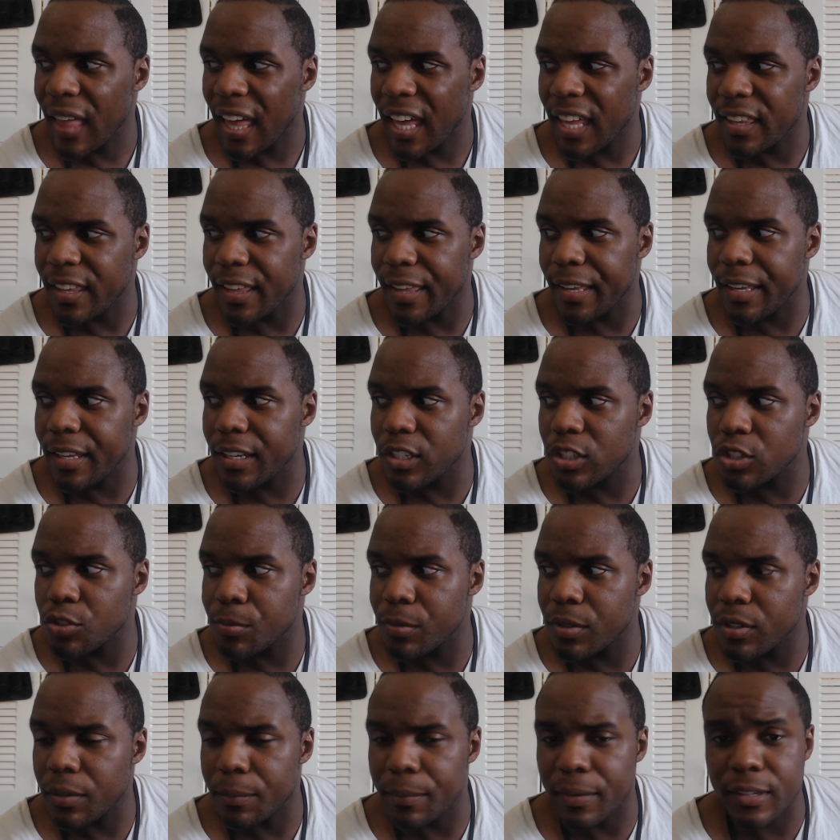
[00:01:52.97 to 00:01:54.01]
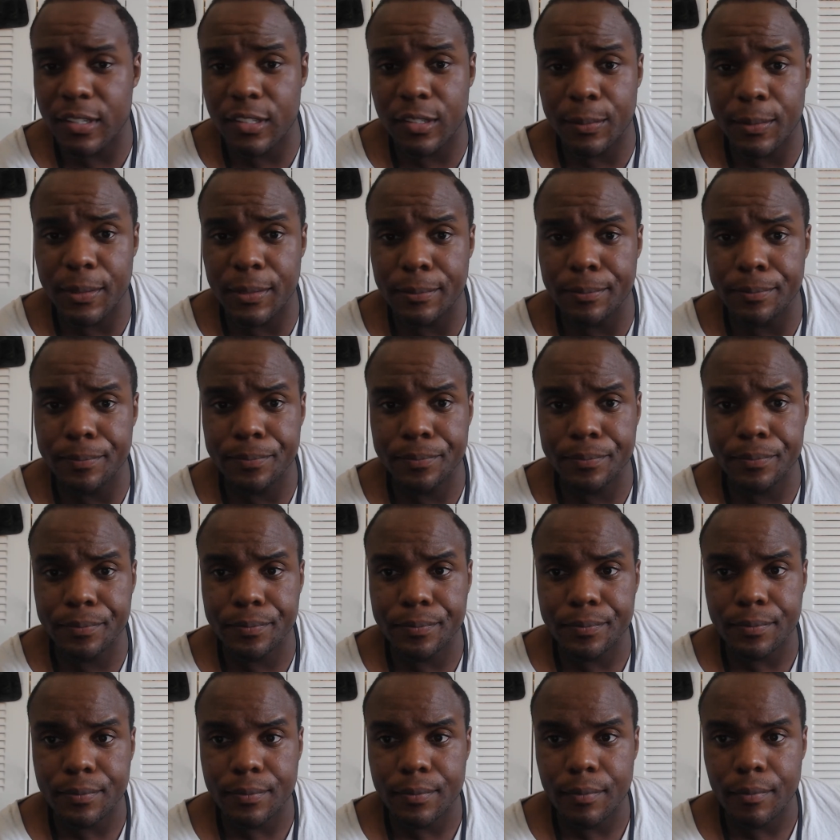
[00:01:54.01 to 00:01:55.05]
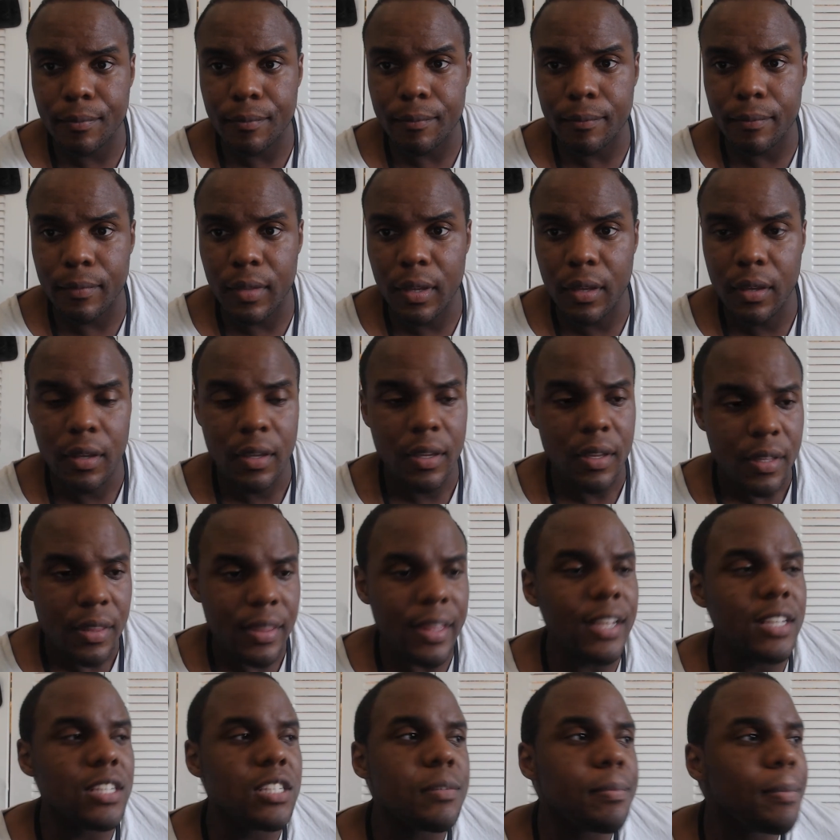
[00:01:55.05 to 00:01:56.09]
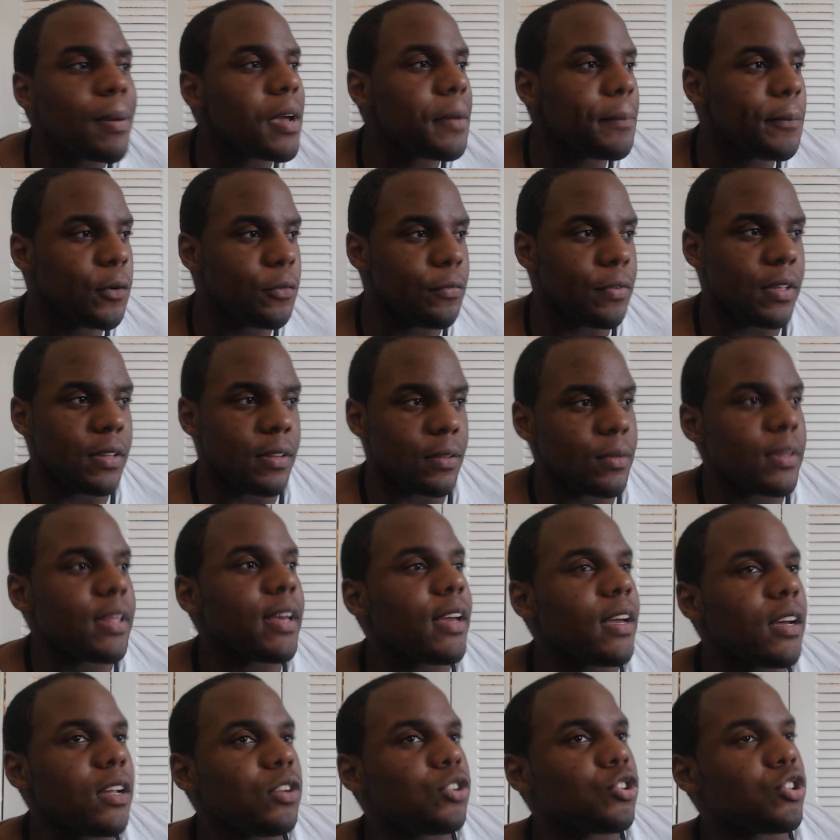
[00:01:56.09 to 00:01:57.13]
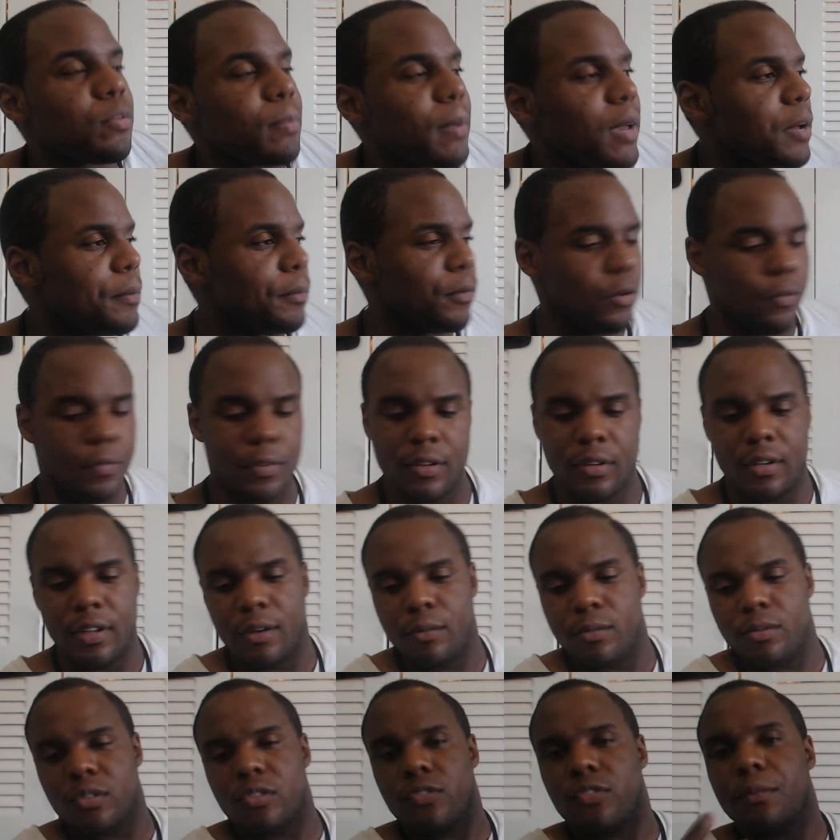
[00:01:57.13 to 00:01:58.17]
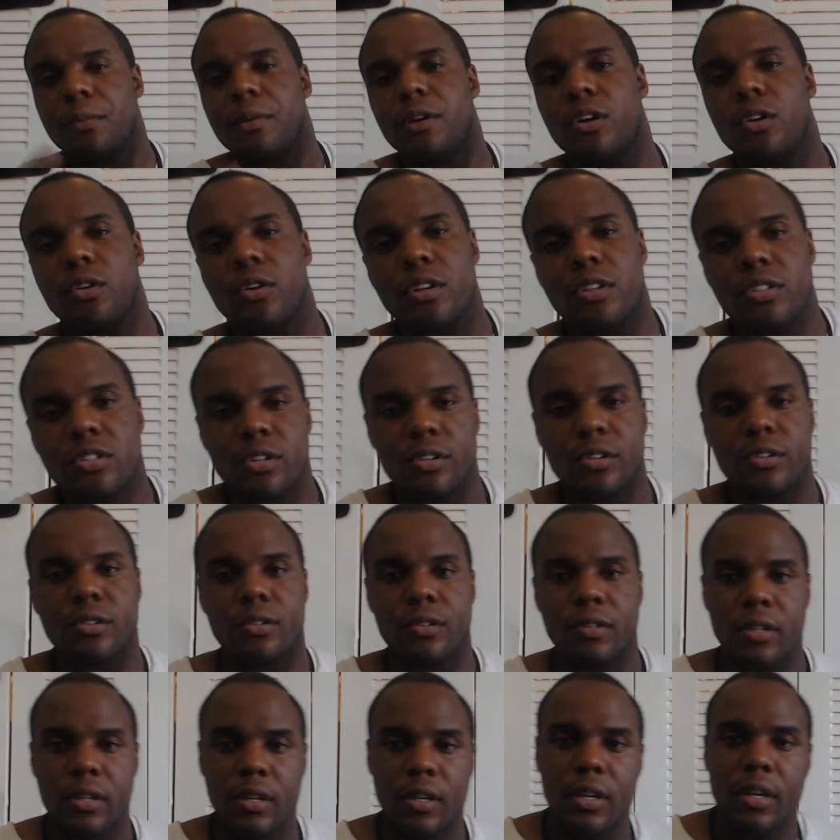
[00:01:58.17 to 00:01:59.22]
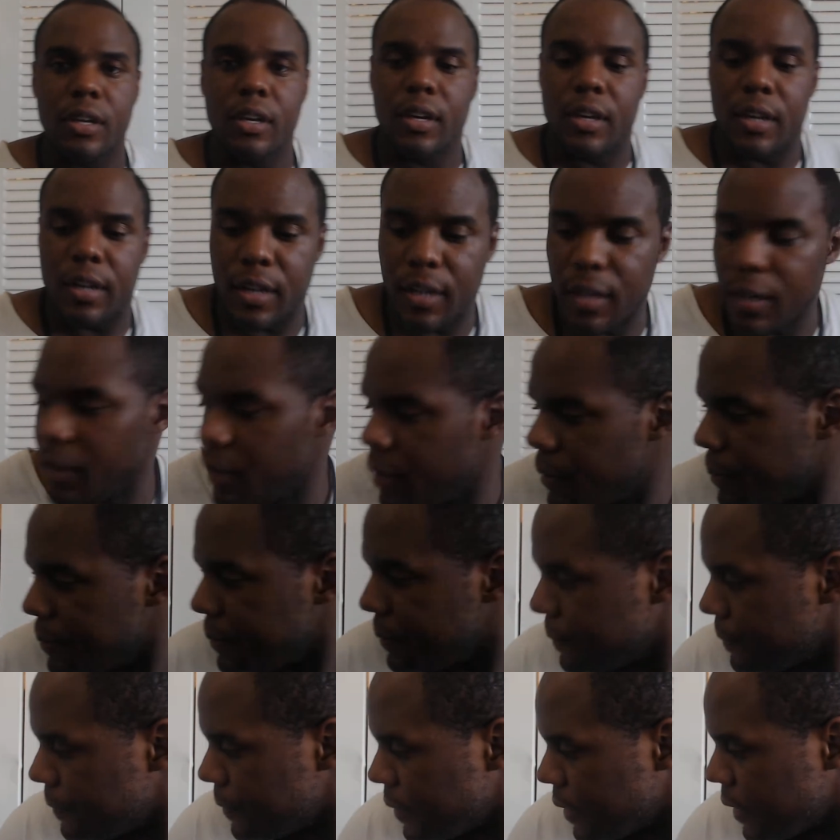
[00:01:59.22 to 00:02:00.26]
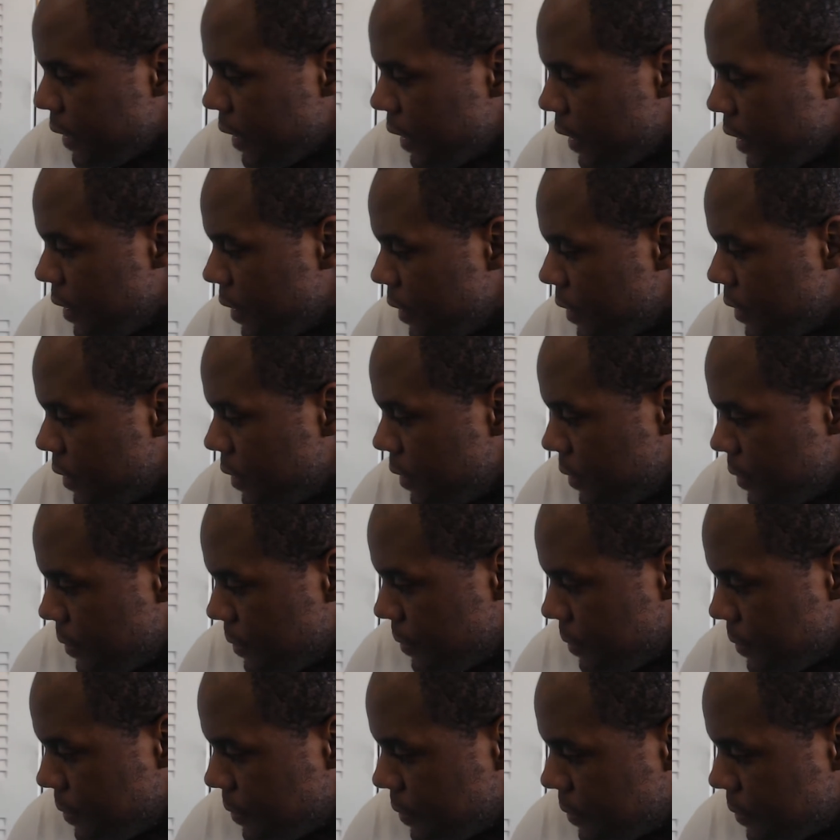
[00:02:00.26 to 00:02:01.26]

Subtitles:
the Englishmen, the businessmen. That spy movie, the English spy movie, that was from the Golden Circle. Um, and